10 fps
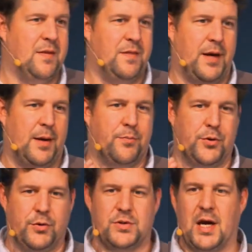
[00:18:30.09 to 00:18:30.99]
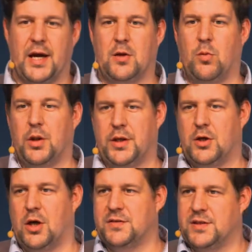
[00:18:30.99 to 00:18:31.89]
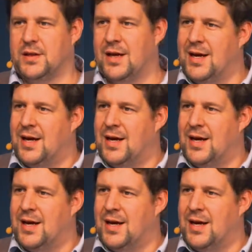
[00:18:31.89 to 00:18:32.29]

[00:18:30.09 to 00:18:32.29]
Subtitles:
They produce high quality content,